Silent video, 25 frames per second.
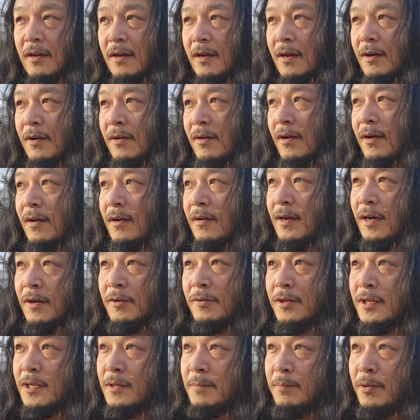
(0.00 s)
I'll
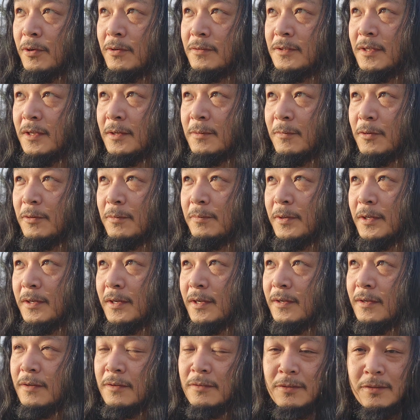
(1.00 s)
keep posting more
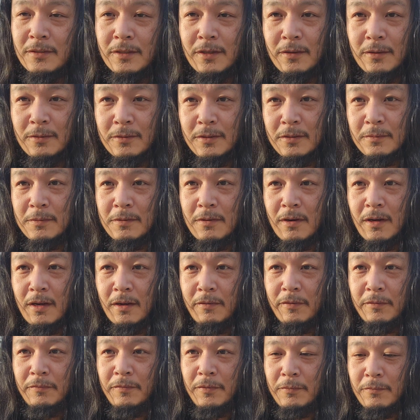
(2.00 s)
videos, so
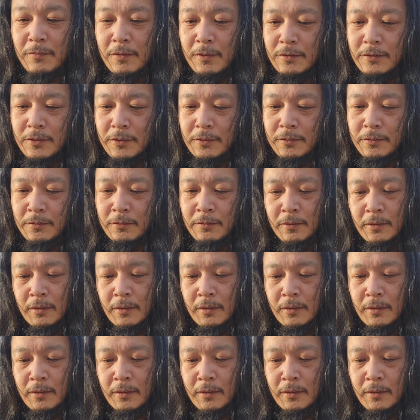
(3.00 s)
subscribe if you want to.